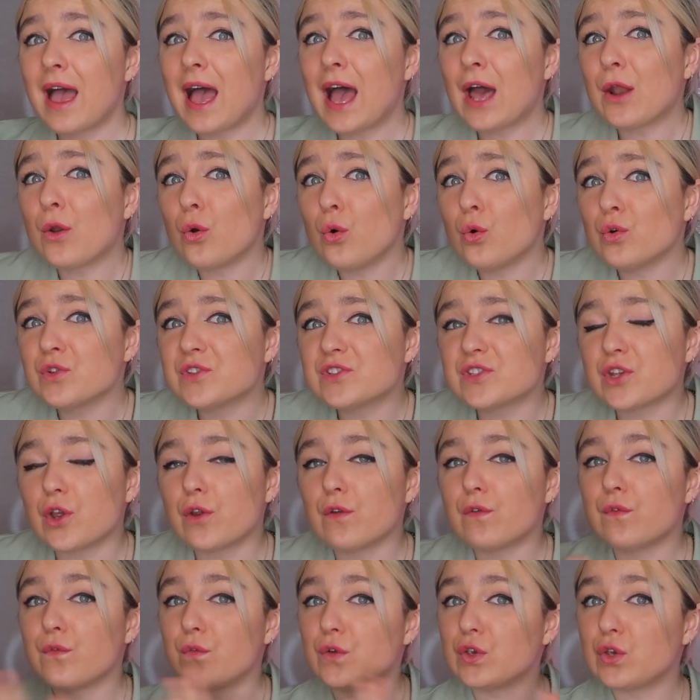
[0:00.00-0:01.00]
And
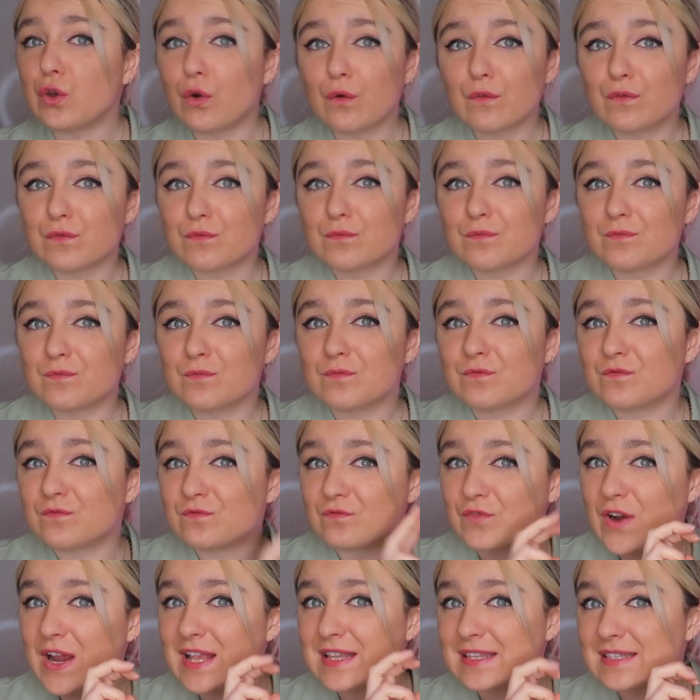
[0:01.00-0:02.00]
also for your
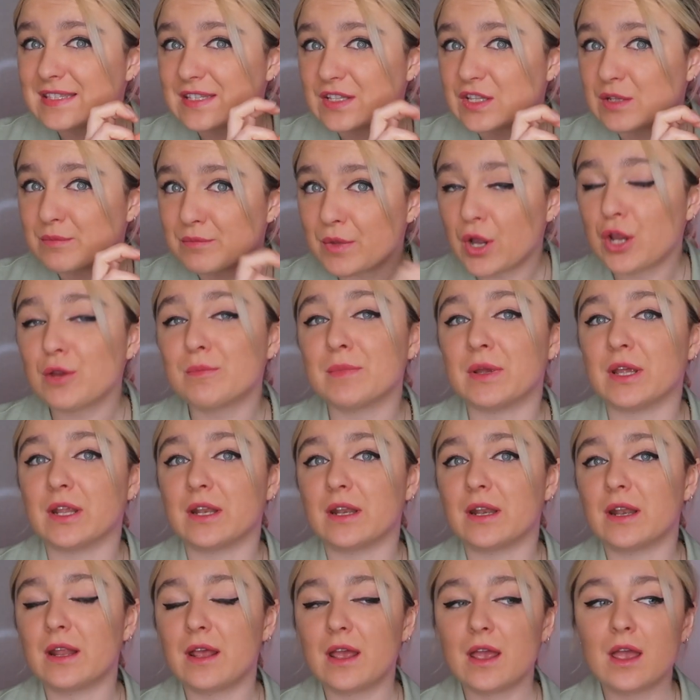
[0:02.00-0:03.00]
friends at the
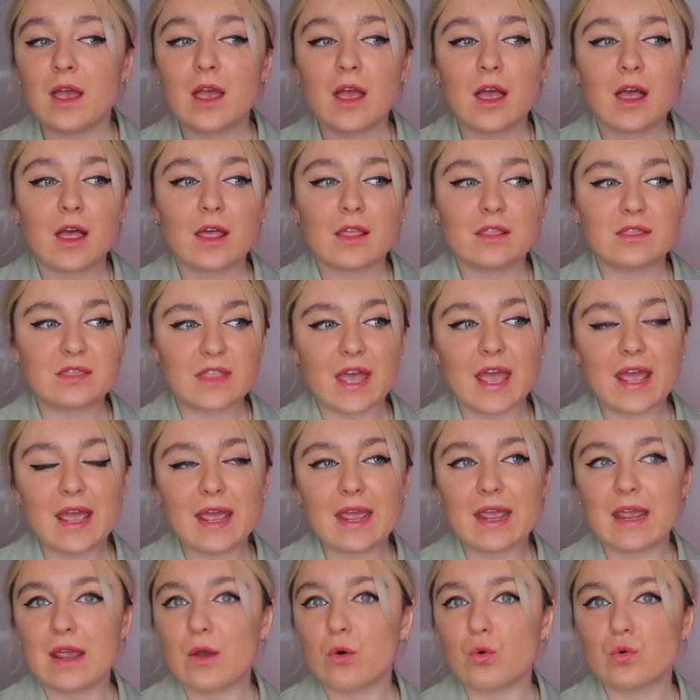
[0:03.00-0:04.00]
moment,
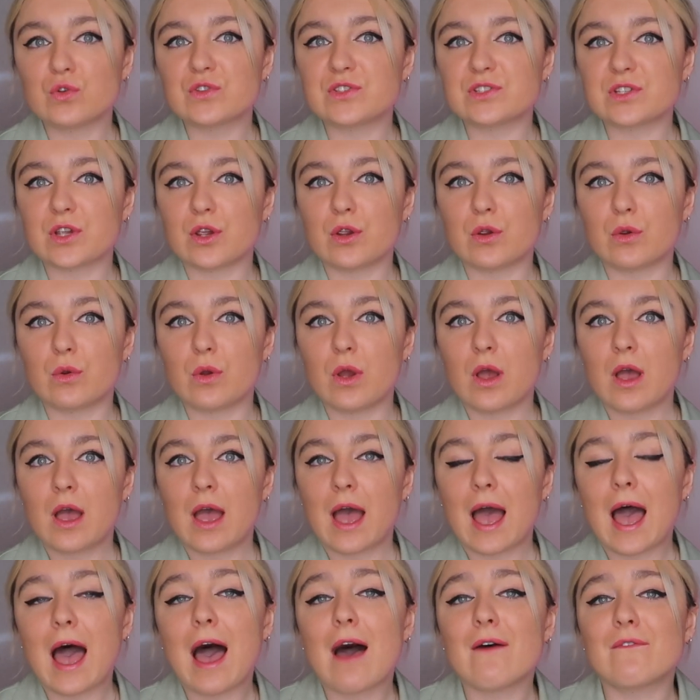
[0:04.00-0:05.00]
they also
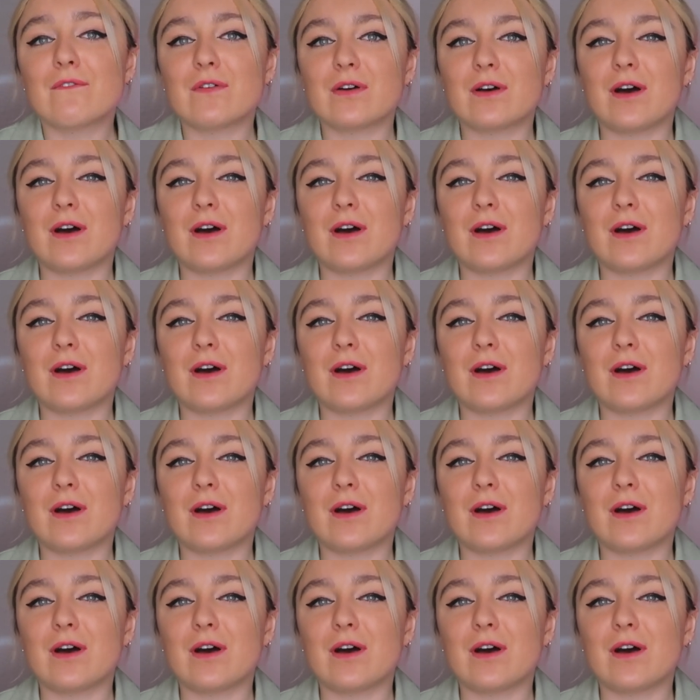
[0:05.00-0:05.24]
have,